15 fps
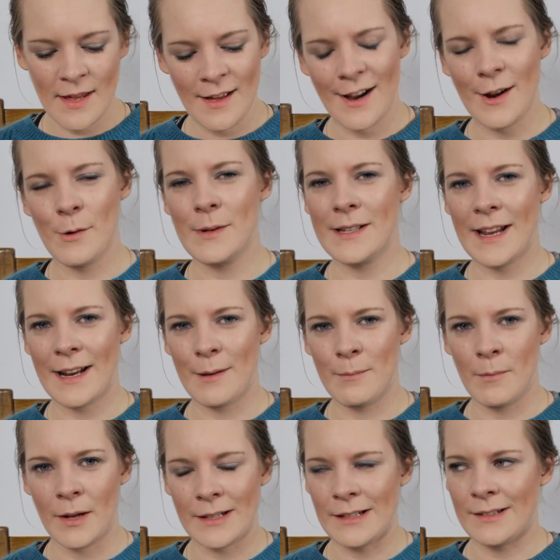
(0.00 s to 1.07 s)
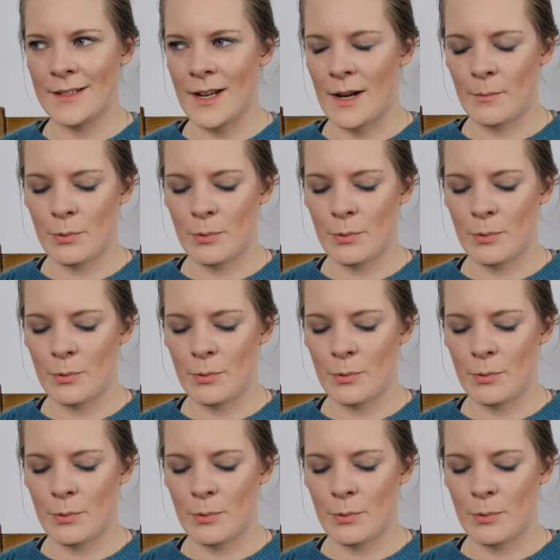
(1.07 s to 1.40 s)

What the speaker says: I always get it muddled up